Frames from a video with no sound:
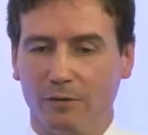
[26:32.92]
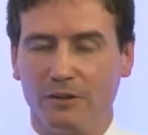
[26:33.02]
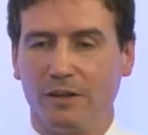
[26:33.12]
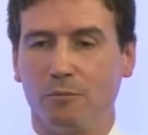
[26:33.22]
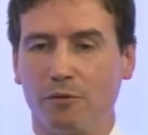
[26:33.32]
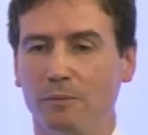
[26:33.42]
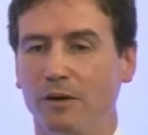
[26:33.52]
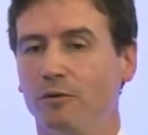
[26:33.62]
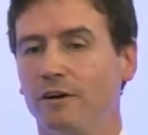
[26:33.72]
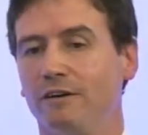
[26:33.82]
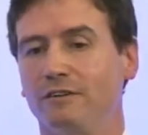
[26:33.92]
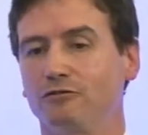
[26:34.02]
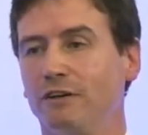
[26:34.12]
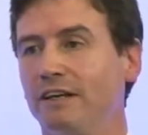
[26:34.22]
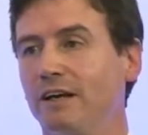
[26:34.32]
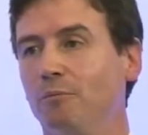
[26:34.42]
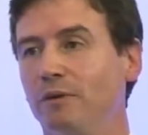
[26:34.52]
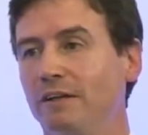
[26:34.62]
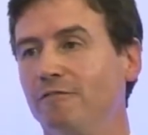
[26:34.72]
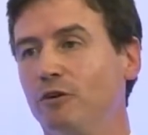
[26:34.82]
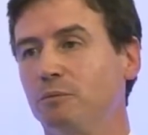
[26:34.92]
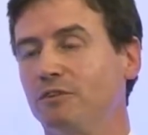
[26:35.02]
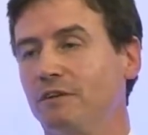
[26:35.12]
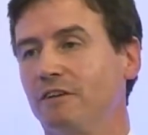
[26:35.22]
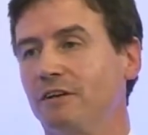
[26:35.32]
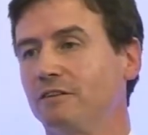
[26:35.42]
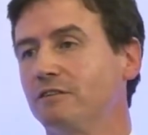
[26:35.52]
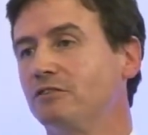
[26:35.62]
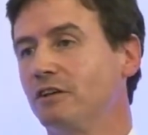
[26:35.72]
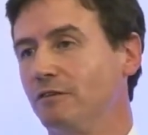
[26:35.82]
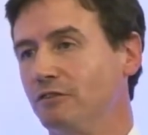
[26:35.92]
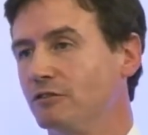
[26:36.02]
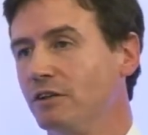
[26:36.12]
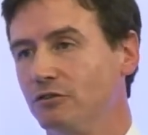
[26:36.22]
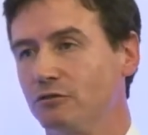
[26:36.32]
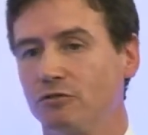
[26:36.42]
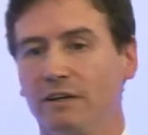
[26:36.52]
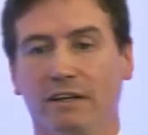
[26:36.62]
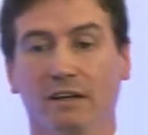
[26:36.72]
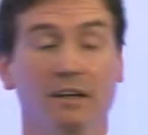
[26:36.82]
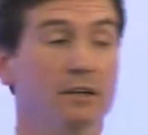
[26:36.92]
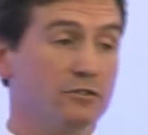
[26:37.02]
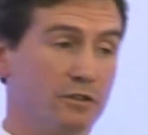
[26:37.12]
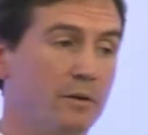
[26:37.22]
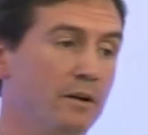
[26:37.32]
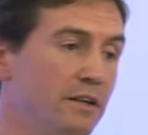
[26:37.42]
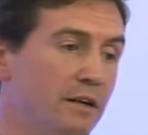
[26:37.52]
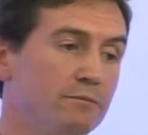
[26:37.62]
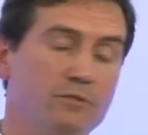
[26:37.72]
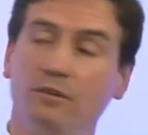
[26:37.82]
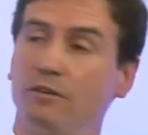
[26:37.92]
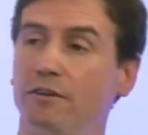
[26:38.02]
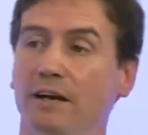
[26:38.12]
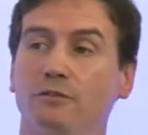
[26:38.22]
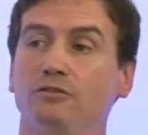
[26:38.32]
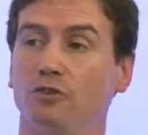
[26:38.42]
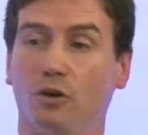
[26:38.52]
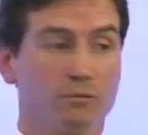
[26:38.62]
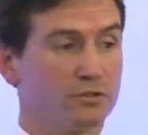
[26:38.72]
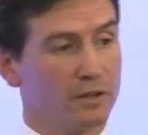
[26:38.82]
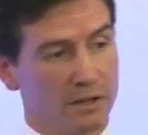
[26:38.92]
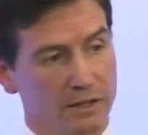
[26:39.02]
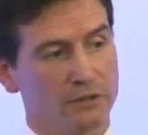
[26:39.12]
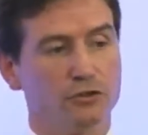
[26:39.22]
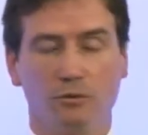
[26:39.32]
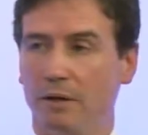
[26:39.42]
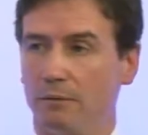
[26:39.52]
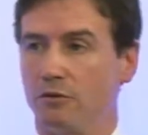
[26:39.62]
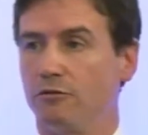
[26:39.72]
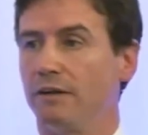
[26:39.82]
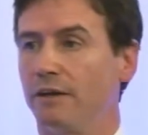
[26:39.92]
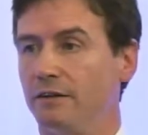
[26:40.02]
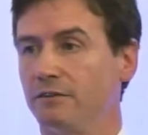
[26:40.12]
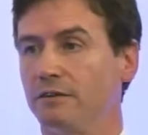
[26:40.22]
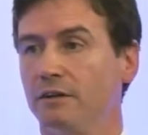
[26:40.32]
at Premier, we're a training company. 40% of our turnover is training. So, 2 to 3 hours tops, and you could be able to create that.